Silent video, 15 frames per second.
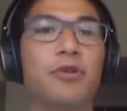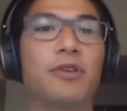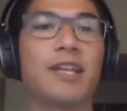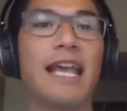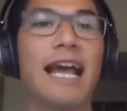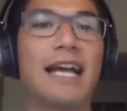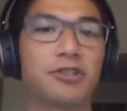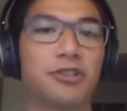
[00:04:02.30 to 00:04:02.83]

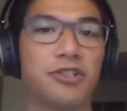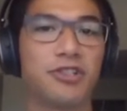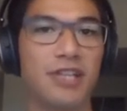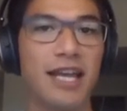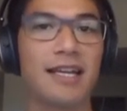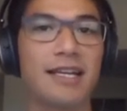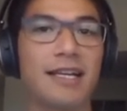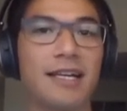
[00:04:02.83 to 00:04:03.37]
the
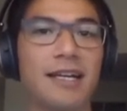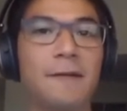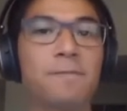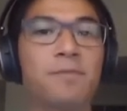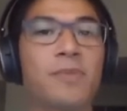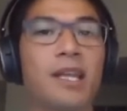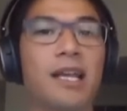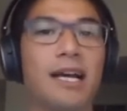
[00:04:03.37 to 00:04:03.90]
AstraZeneca
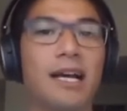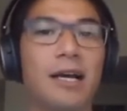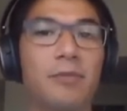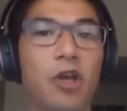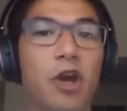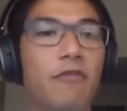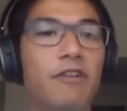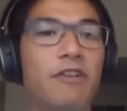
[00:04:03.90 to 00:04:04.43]

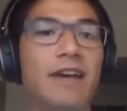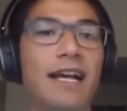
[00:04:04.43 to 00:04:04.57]
COVID